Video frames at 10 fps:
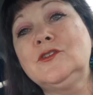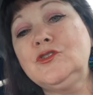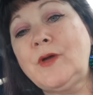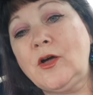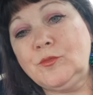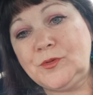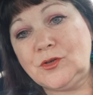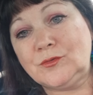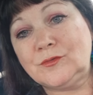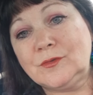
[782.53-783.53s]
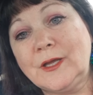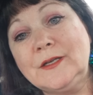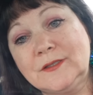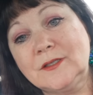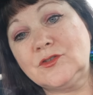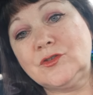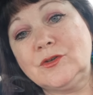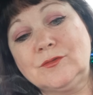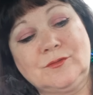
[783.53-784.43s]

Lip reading: to help you and assist you.